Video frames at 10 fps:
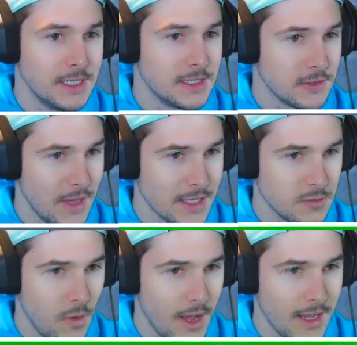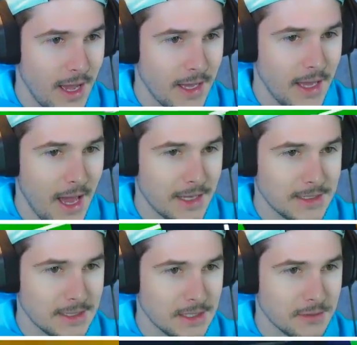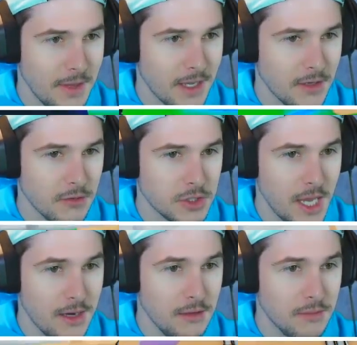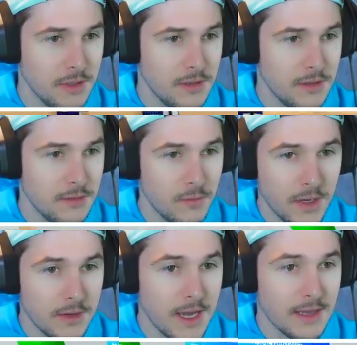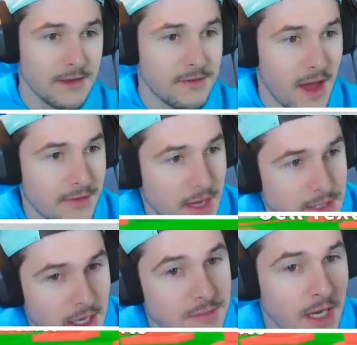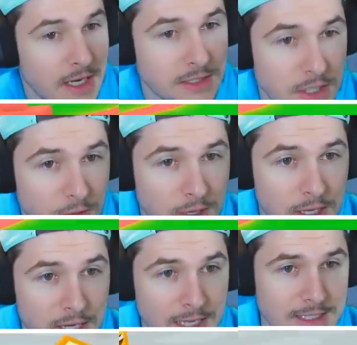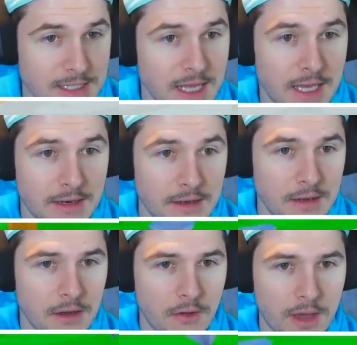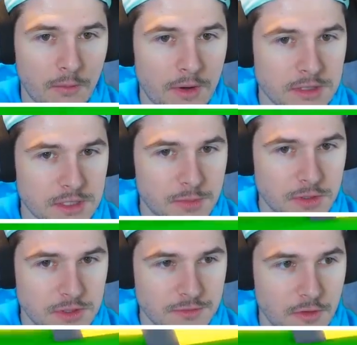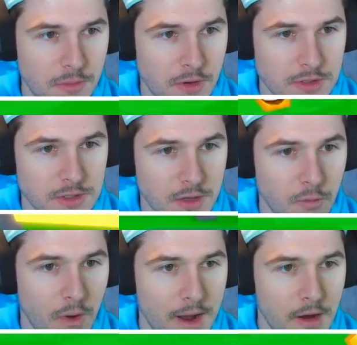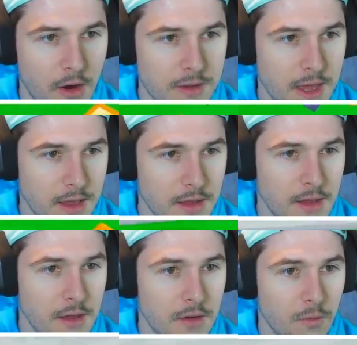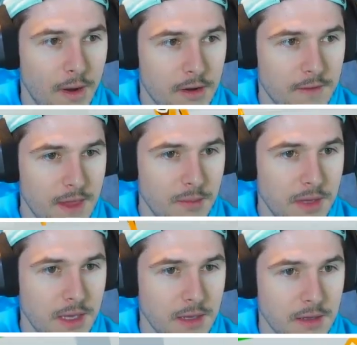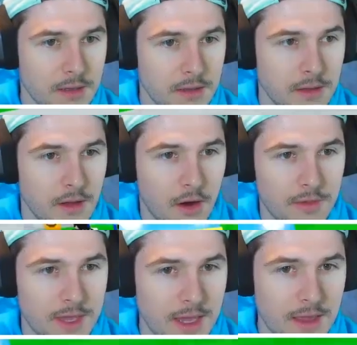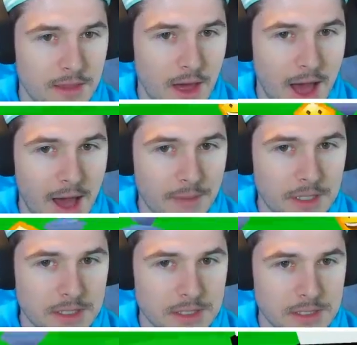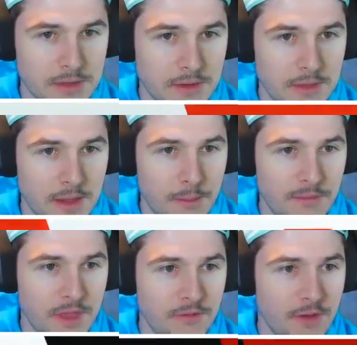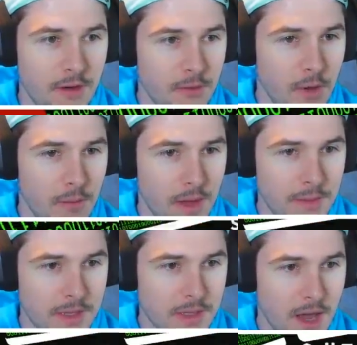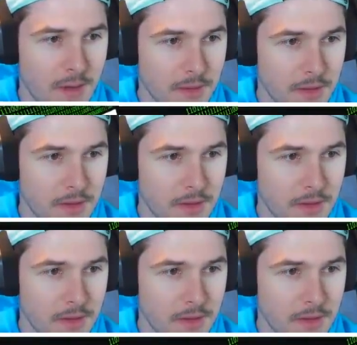So that's why I had to just make a new channel, but we already got like 5k subs on it, so it's lit. Okay, where's this person's phone parts? Like, where are they? Where could they be? Are they in the obbies? They they very well might be in the obby.